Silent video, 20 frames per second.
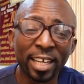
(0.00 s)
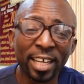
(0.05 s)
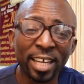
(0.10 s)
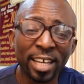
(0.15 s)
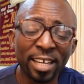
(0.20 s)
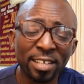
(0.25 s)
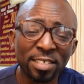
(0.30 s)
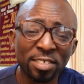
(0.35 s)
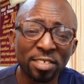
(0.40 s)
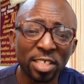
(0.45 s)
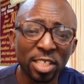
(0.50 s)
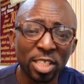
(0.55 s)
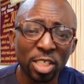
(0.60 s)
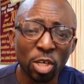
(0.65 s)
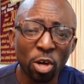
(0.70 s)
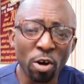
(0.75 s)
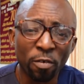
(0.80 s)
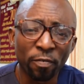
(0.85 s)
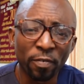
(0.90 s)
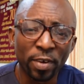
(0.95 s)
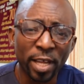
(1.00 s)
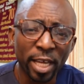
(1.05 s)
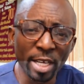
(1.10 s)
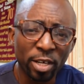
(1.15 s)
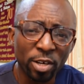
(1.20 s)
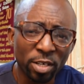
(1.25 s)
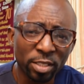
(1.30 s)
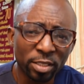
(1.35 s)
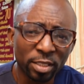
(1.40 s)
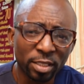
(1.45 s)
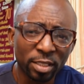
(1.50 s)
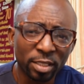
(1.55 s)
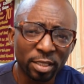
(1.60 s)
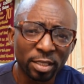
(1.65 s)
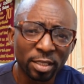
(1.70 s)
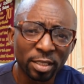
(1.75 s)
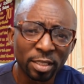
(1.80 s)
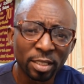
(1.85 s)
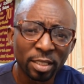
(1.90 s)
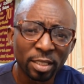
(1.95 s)
in the city of
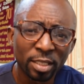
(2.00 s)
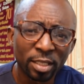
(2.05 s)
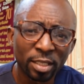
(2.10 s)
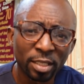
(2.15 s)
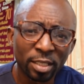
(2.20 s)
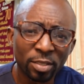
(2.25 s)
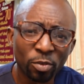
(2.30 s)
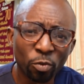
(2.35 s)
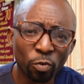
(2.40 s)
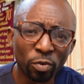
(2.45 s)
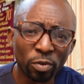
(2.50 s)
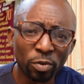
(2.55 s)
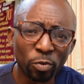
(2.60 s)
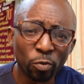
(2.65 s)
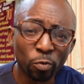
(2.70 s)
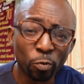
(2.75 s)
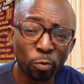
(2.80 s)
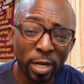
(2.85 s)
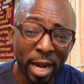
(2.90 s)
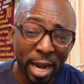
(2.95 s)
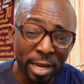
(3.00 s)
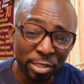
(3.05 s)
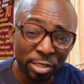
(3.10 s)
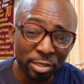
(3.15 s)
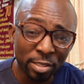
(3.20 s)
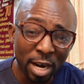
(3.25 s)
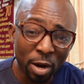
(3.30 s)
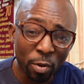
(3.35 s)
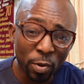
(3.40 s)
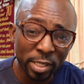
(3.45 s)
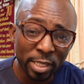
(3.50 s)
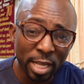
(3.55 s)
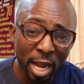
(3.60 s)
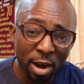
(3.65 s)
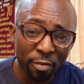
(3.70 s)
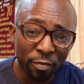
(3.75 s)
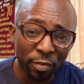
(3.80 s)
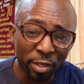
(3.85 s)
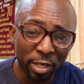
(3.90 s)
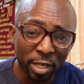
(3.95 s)
Lagos, Nigeria, West
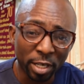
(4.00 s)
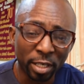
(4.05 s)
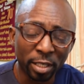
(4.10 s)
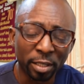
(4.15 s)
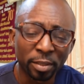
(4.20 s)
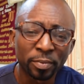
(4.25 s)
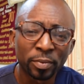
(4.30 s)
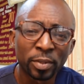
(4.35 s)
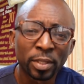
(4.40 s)
Africa,